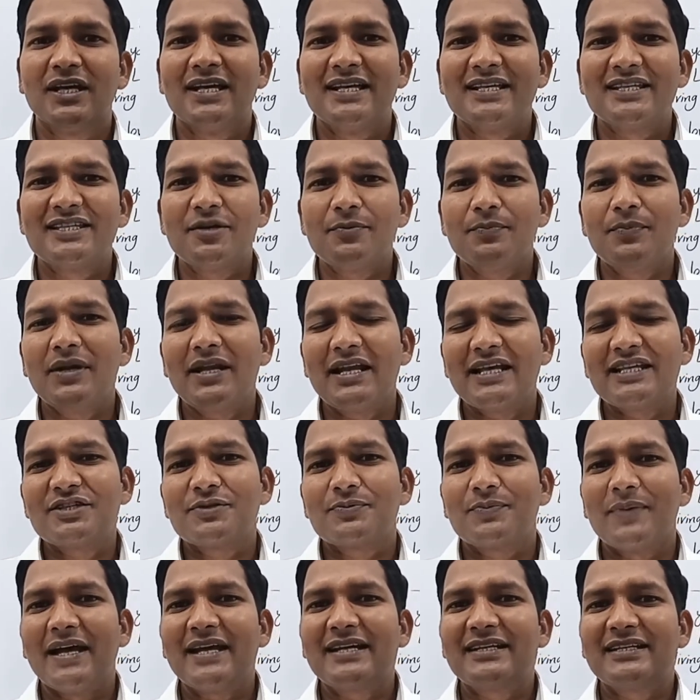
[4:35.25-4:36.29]
Simple
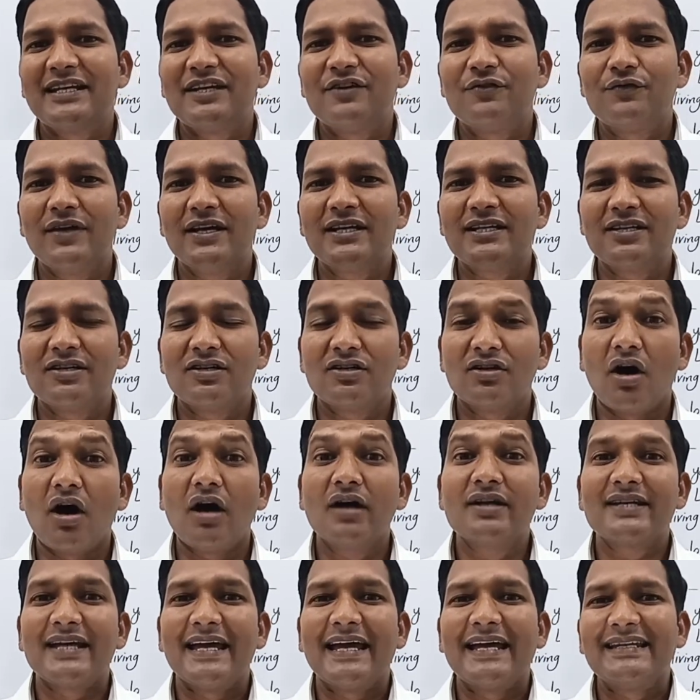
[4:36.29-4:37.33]
aspect, in fact,
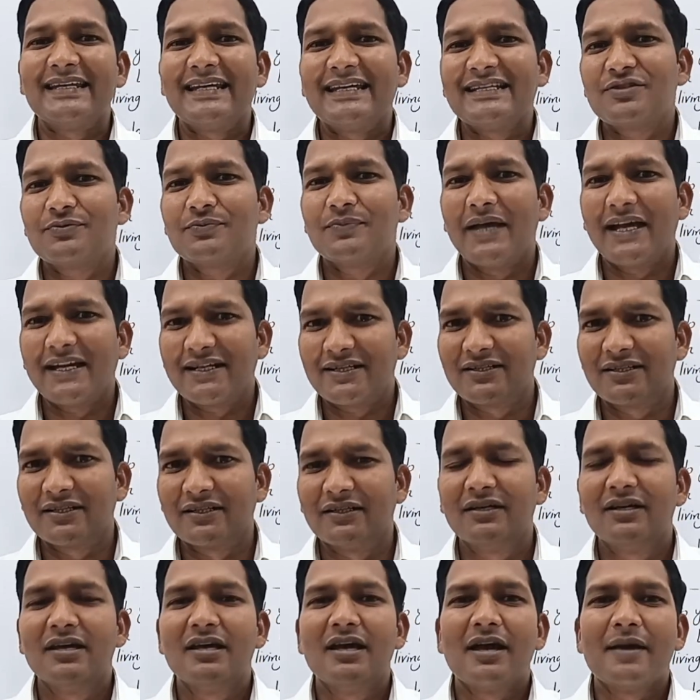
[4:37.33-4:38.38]
not an aspect,
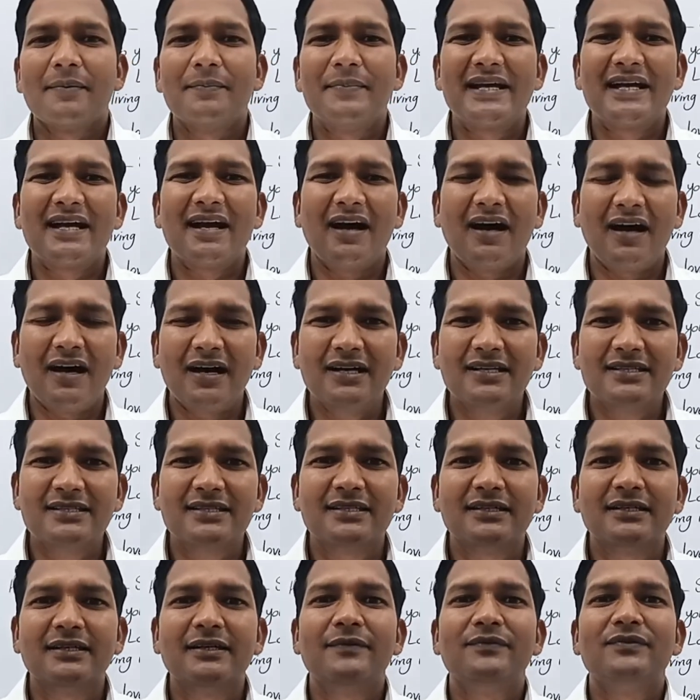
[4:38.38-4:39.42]
because
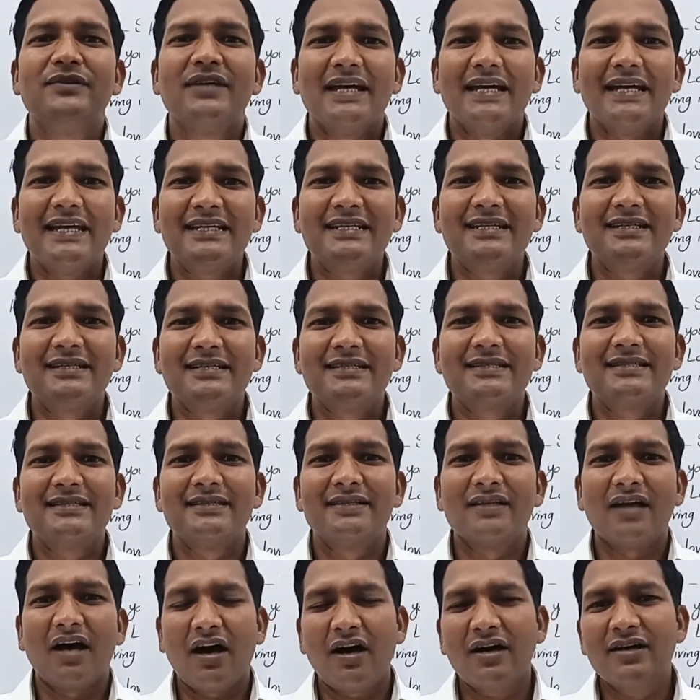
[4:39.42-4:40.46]
it does
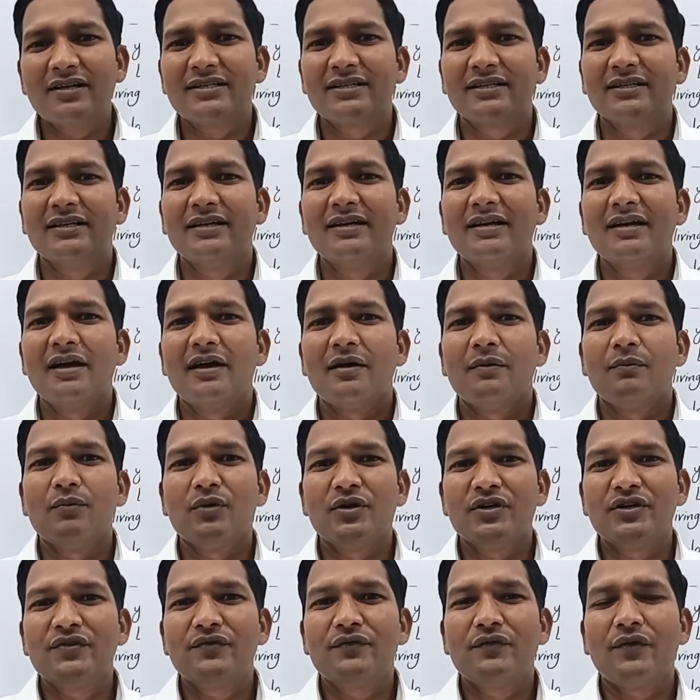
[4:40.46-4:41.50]
not
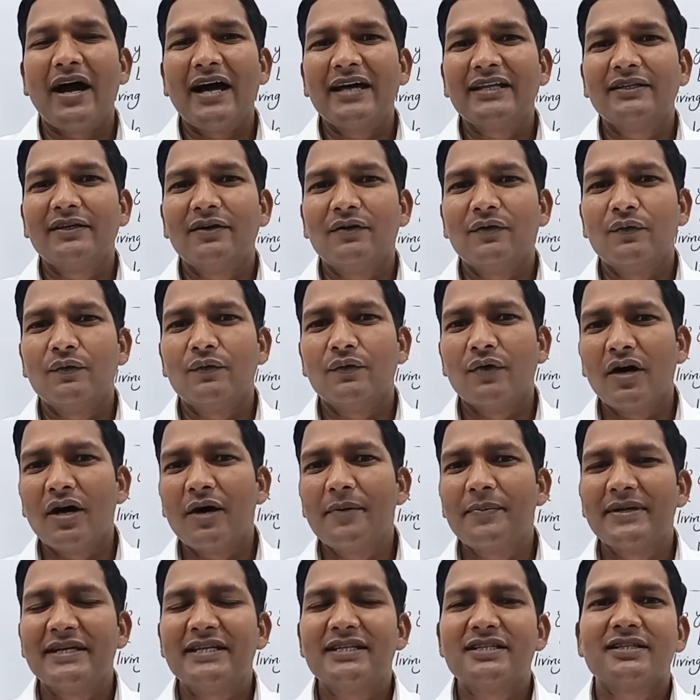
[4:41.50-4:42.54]
modify the
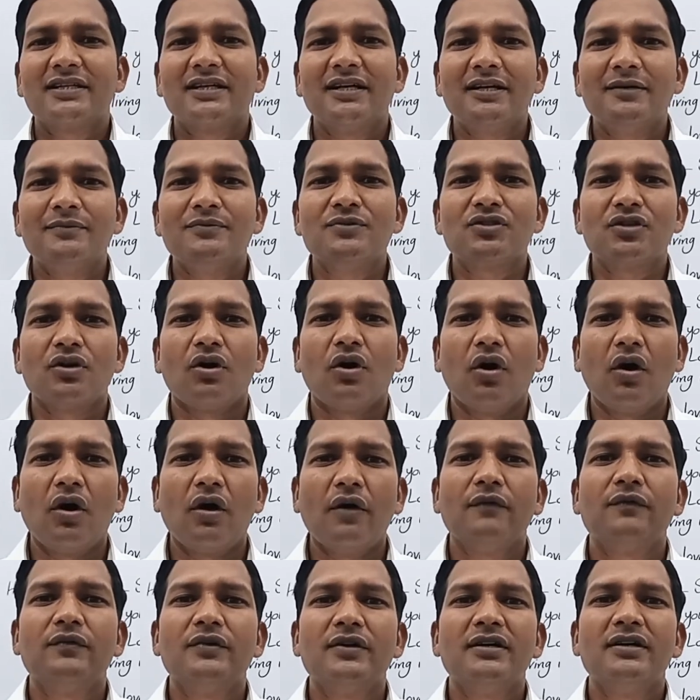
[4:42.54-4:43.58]
verb in terms
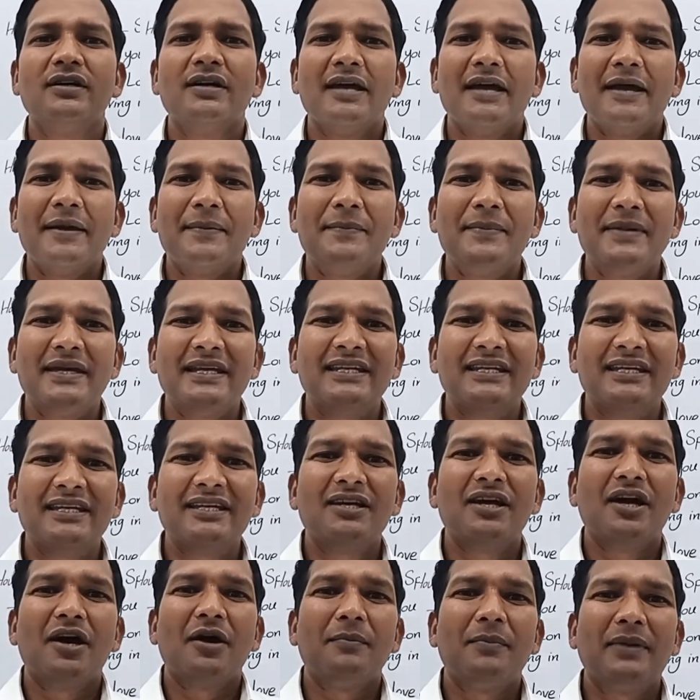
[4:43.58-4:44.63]
of meaning,
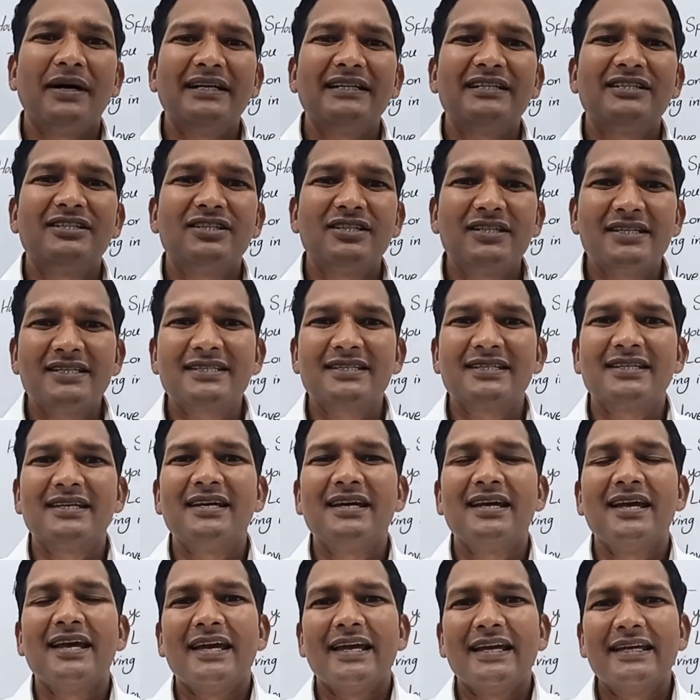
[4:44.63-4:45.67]
but just
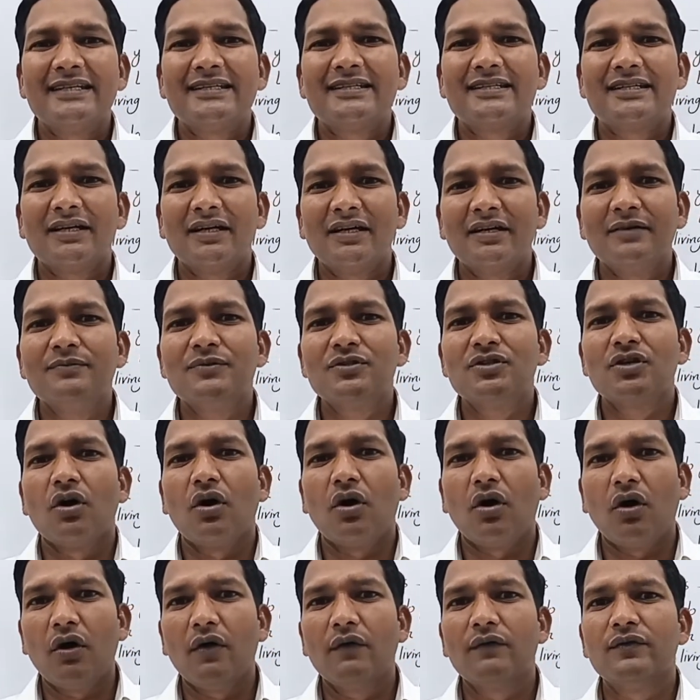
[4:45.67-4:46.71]
in terms
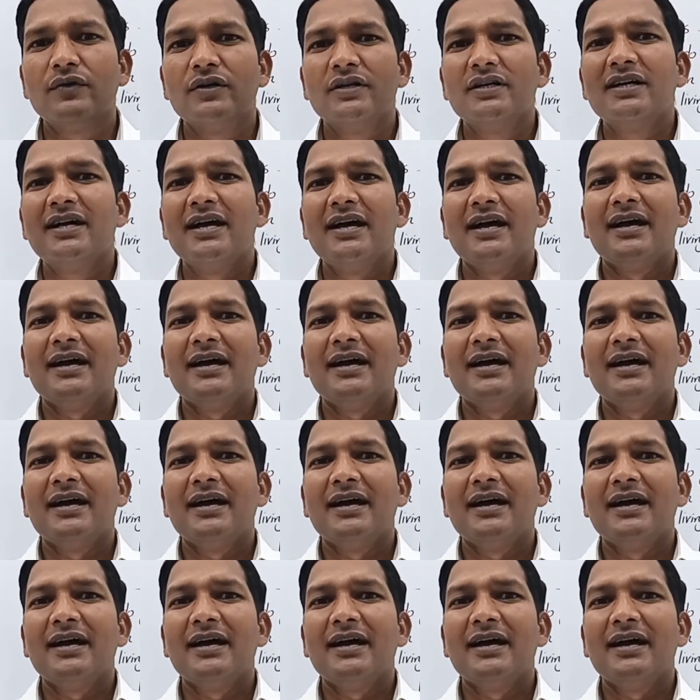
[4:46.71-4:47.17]
of